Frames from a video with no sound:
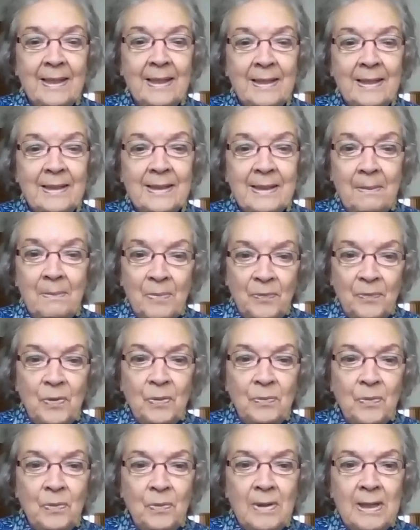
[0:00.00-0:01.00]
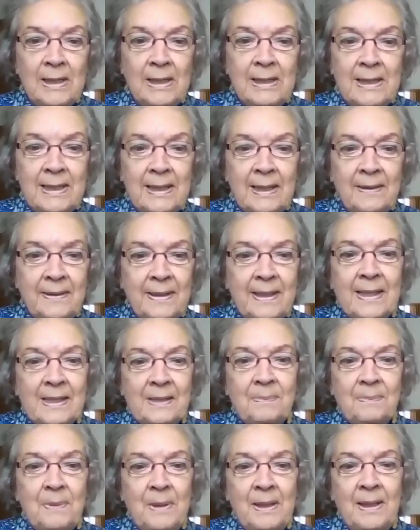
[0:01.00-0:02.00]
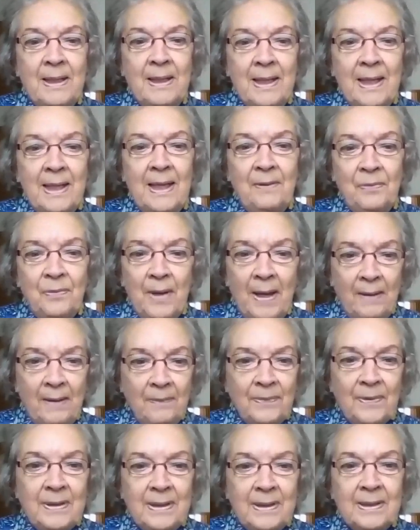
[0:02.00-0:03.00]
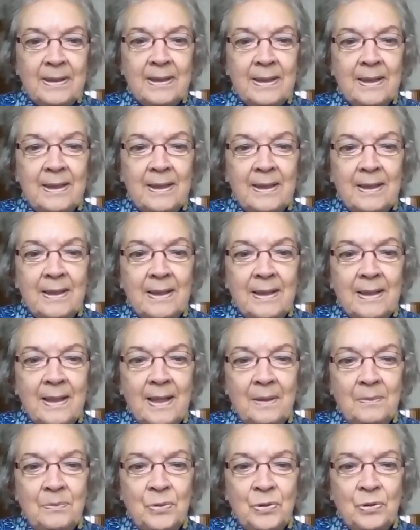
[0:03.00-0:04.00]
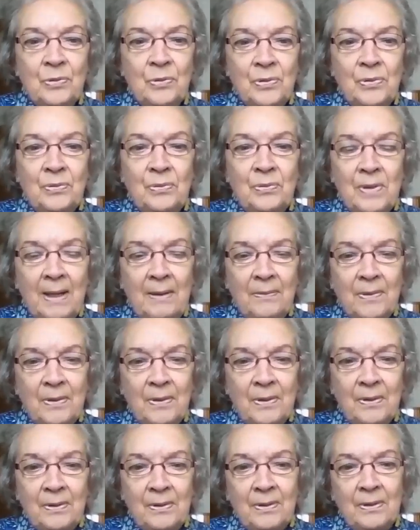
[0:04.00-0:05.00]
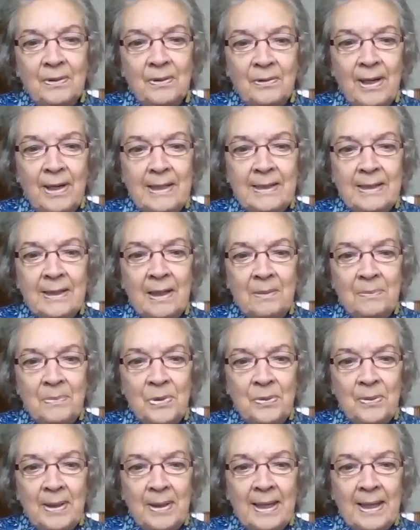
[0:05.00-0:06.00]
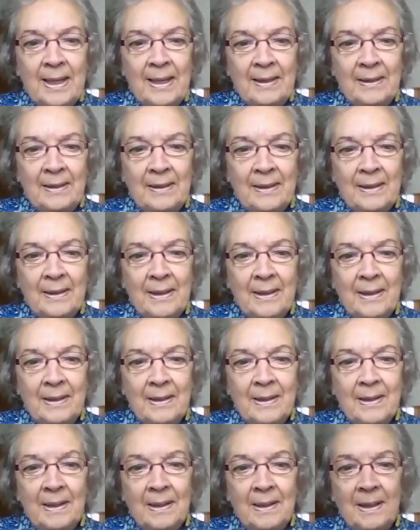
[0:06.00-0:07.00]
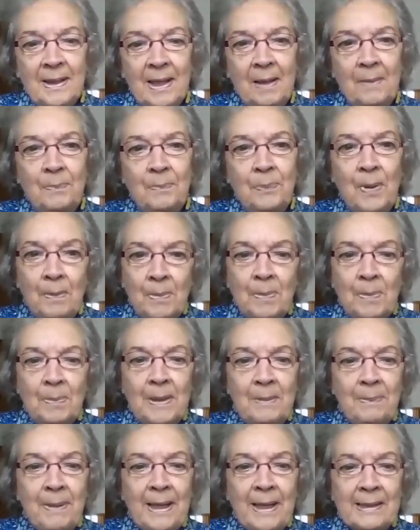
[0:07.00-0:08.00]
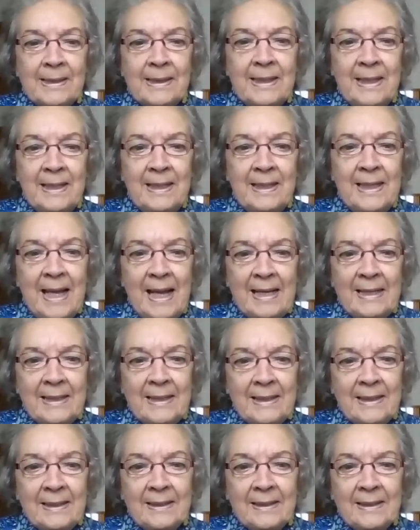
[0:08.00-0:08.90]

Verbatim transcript: Some of you have already done this, but if you haven't, I'm sure you'd have a great time doing it and probably pass it at the end.